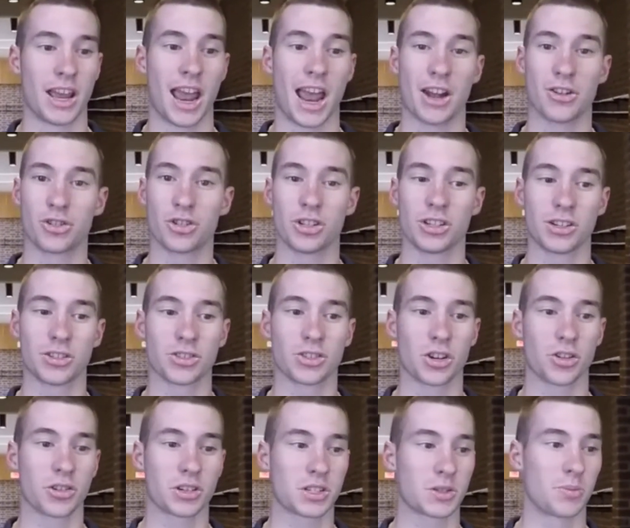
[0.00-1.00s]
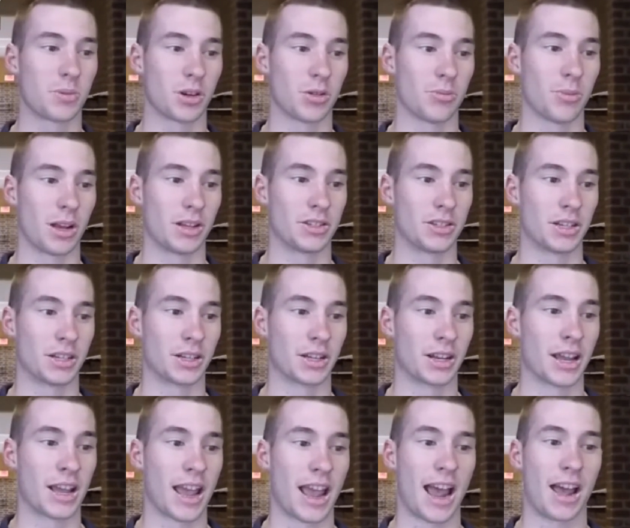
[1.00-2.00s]
engineers are
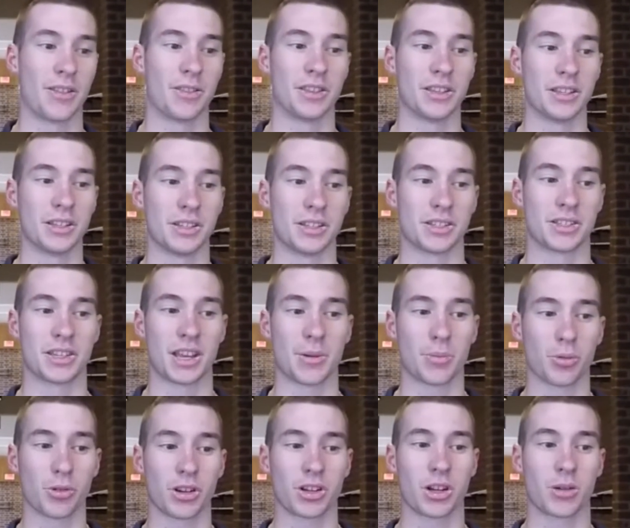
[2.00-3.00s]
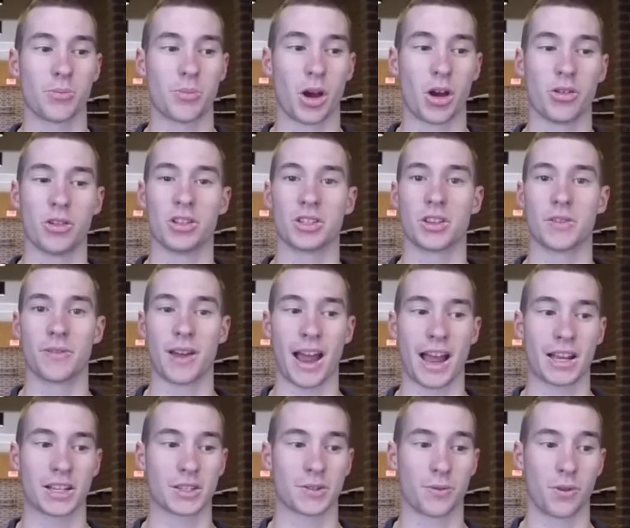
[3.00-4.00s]
experimenting how the separate components of
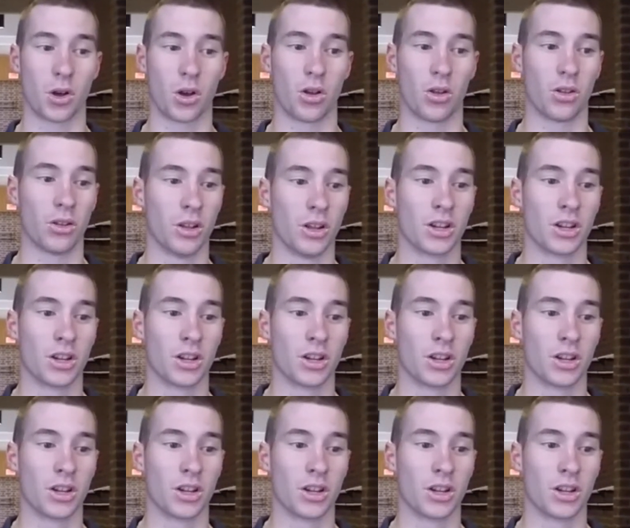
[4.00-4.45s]
asphalt